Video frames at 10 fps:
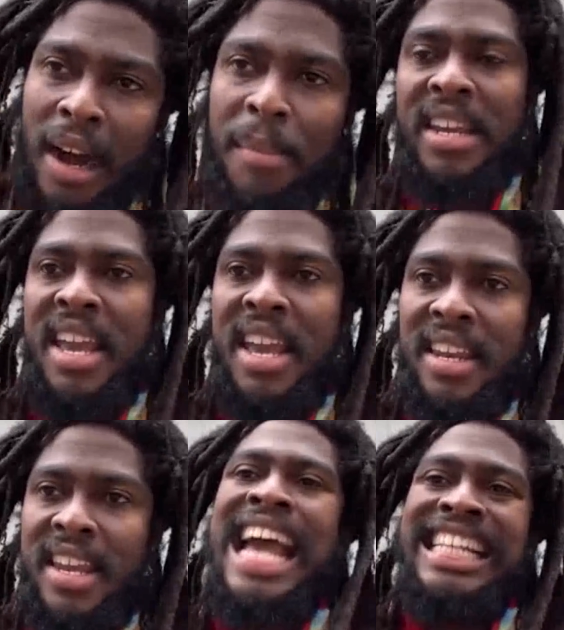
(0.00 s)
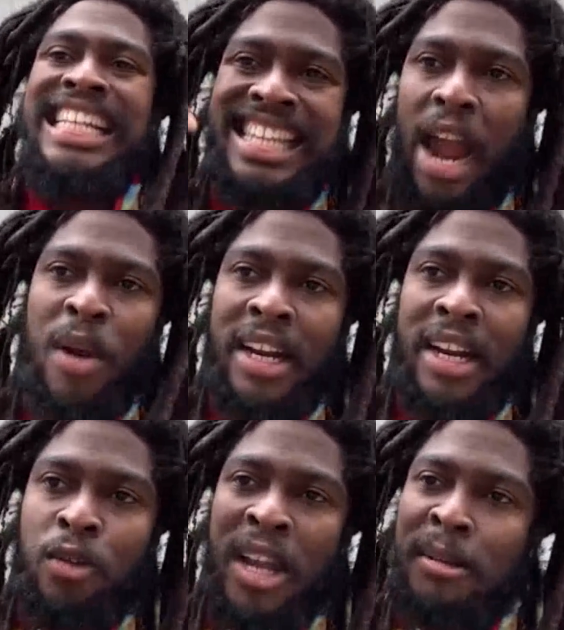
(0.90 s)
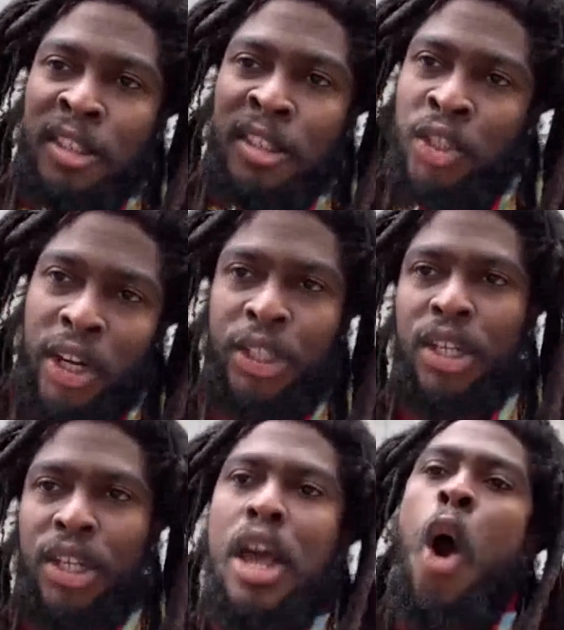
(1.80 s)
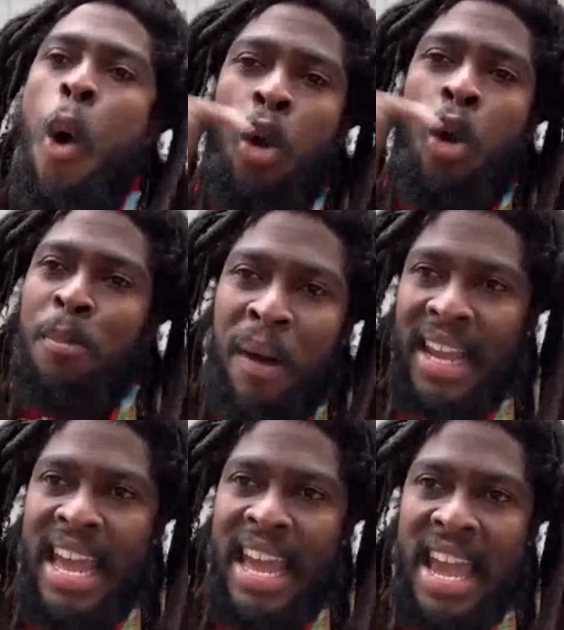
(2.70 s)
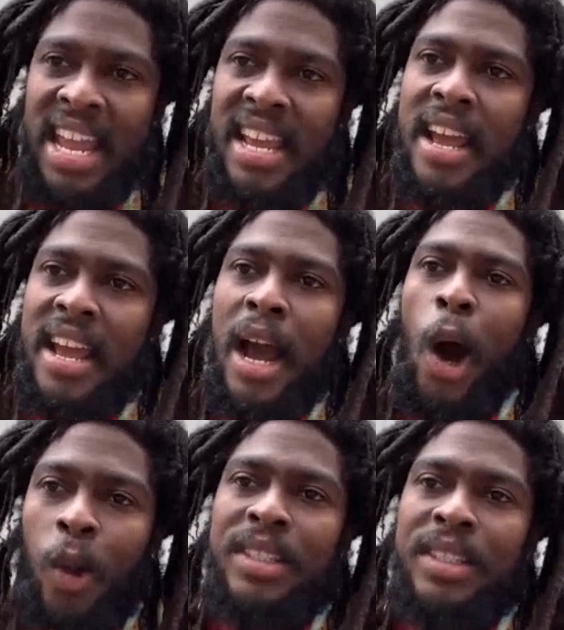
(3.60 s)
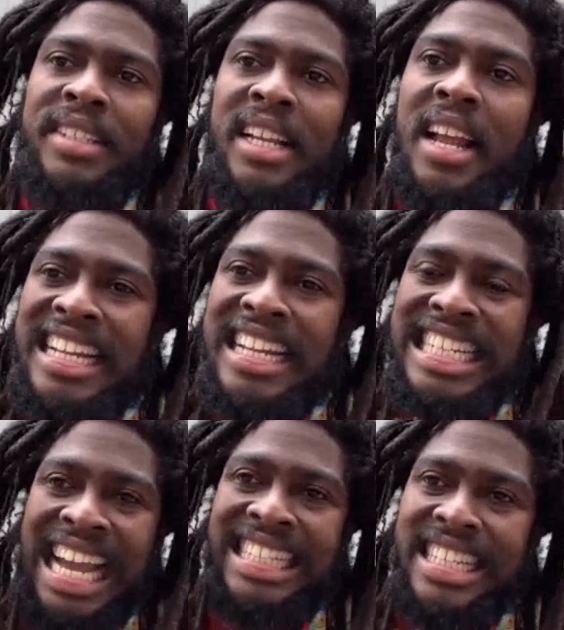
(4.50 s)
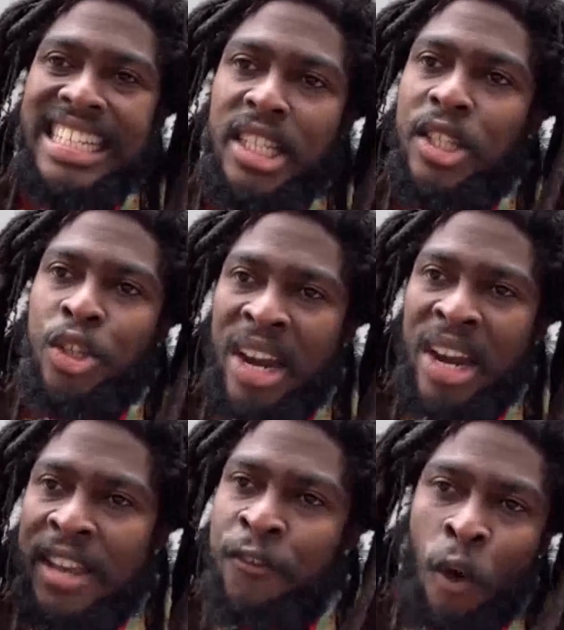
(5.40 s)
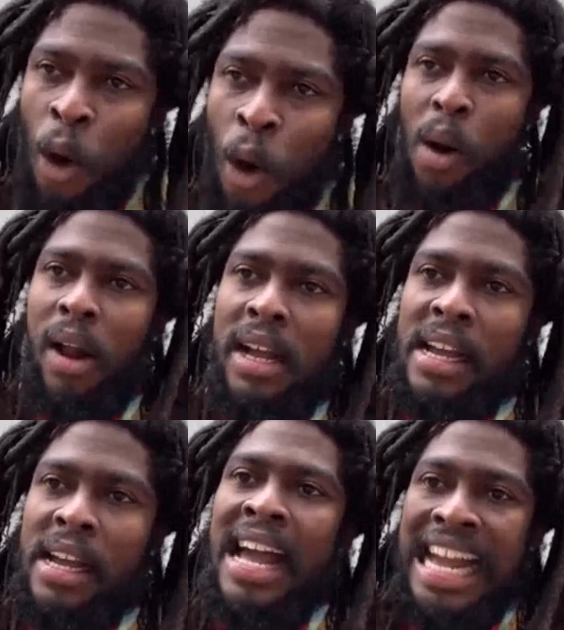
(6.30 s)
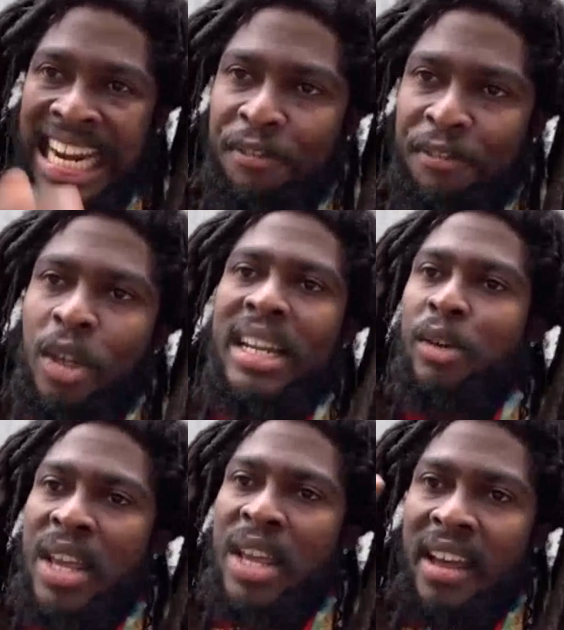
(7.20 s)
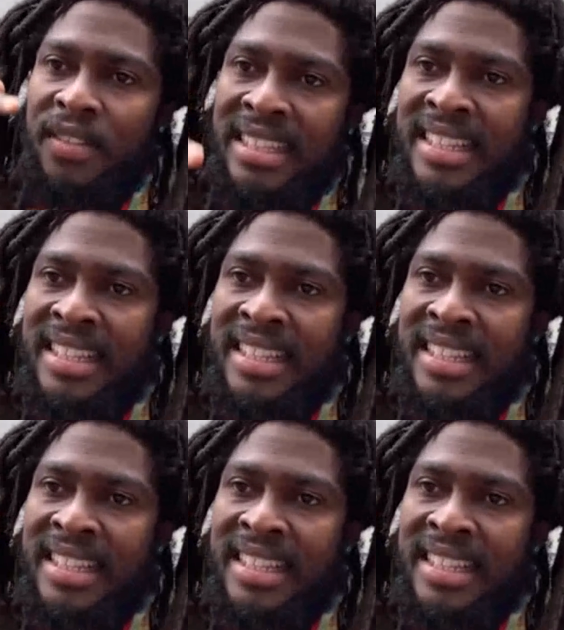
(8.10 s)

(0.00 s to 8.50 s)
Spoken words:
come in Haiti directly with soldiers, occupy Haiti until 1934, and after that we have the